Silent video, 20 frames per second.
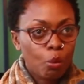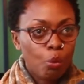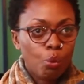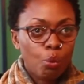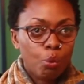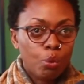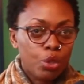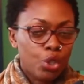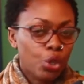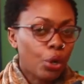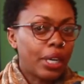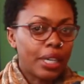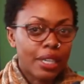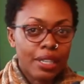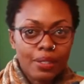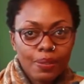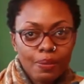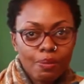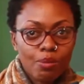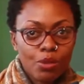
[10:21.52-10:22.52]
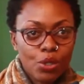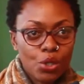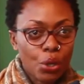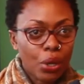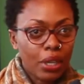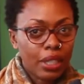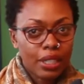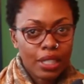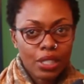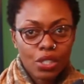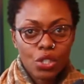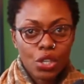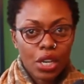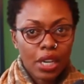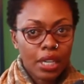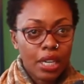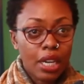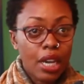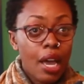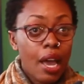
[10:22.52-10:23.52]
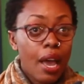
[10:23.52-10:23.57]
join us, join this journey.